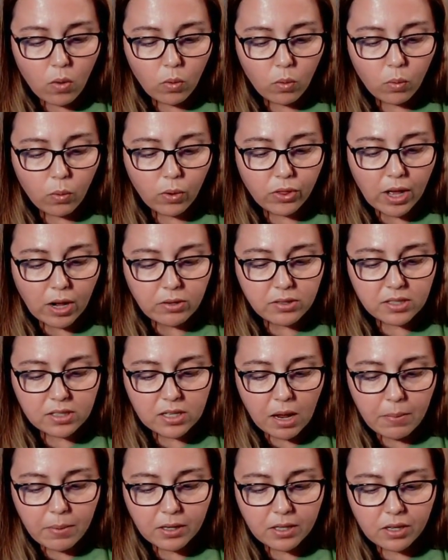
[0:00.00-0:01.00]
Without
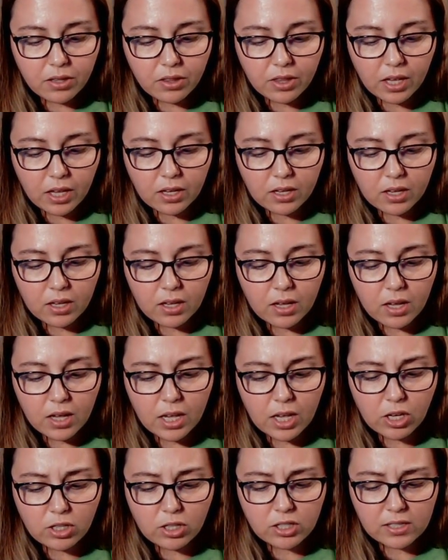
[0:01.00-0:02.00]
stopping to think,
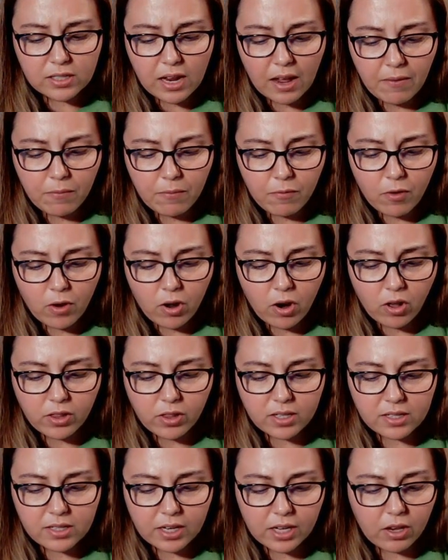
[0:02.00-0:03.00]
he stepped foot on the
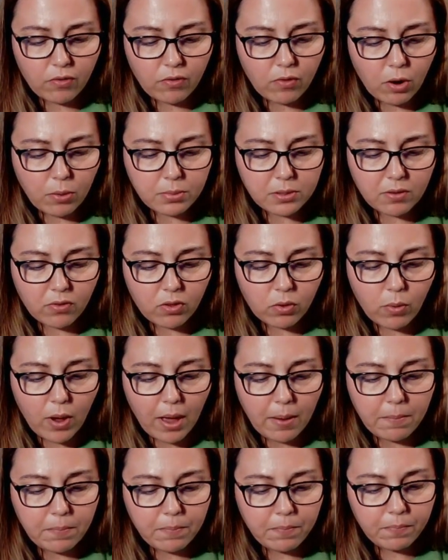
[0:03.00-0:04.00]
sticky ropes of the
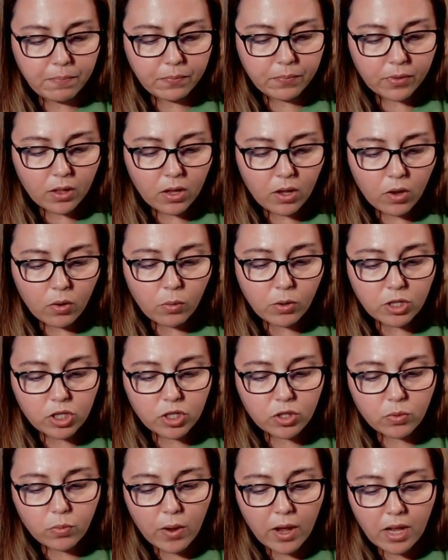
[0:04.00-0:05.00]
web, which
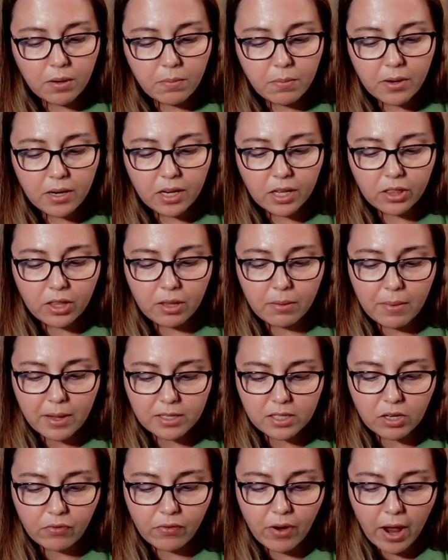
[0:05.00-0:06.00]
swayed beneath him as
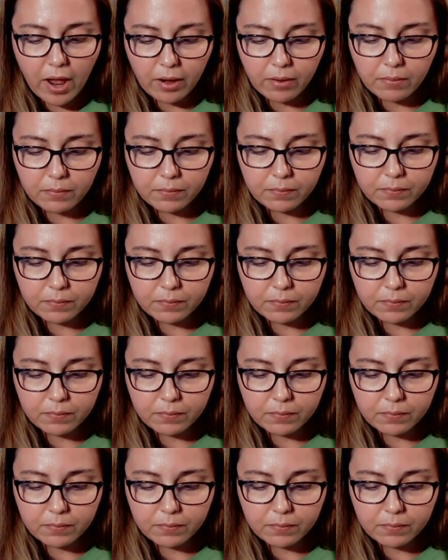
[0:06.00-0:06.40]
he ran.